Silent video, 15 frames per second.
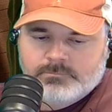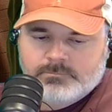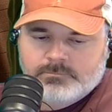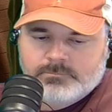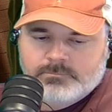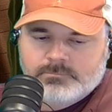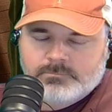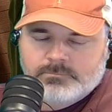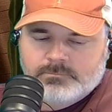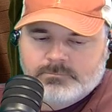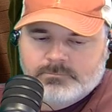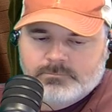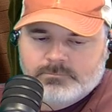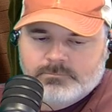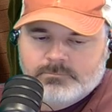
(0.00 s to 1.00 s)

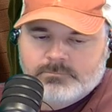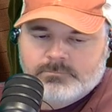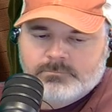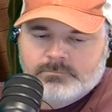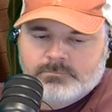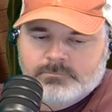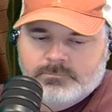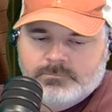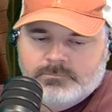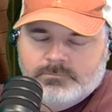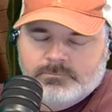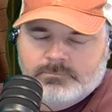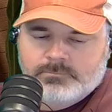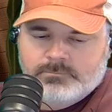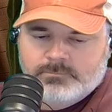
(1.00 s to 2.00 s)

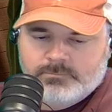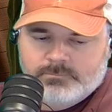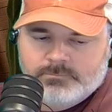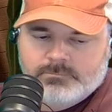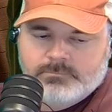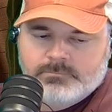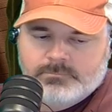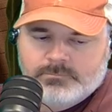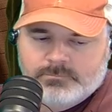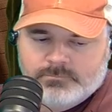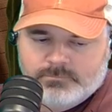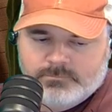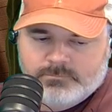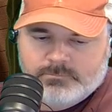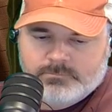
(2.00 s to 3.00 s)

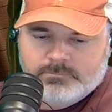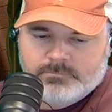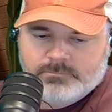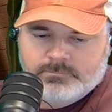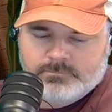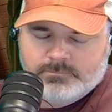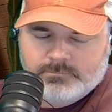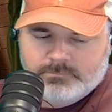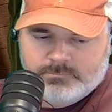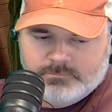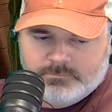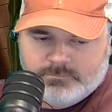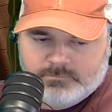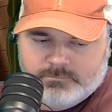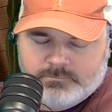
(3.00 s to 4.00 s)

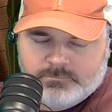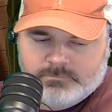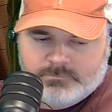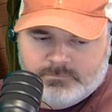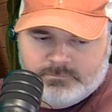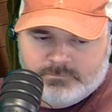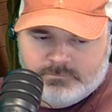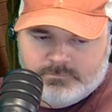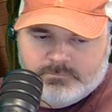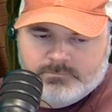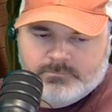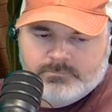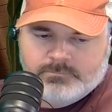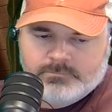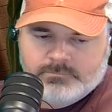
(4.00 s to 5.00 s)

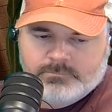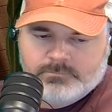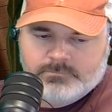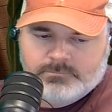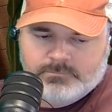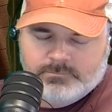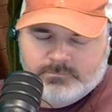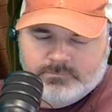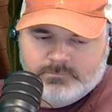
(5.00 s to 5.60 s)
(silent)